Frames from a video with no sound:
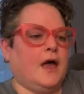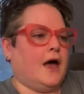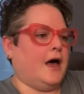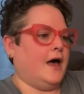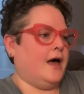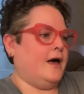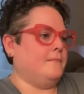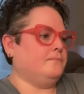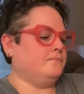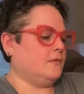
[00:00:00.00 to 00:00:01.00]

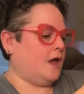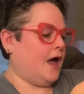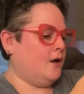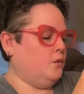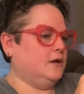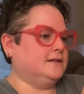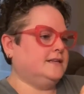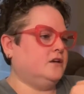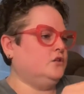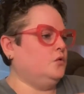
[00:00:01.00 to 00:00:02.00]
Um, I will
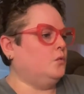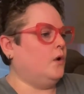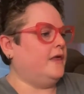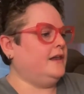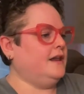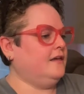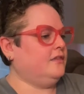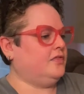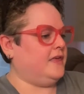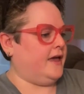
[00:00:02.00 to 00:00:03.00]
tell you one
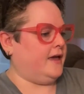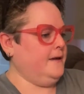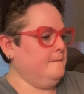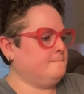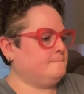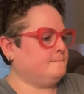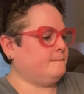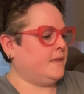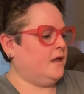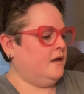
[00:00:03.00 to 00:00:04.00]
thing
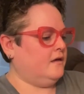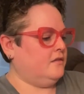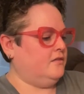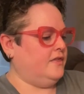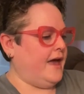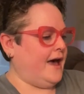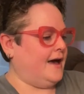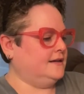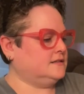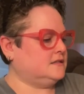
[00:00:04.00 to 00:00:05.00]

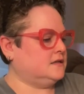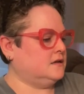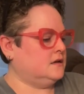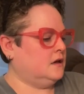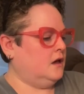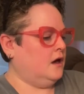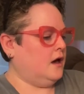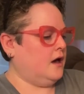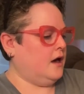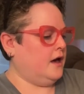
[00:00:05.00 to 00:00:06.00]
that
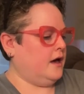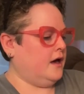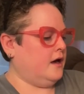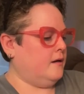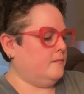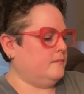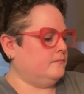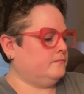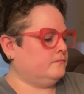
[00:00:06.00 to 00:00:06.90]
um,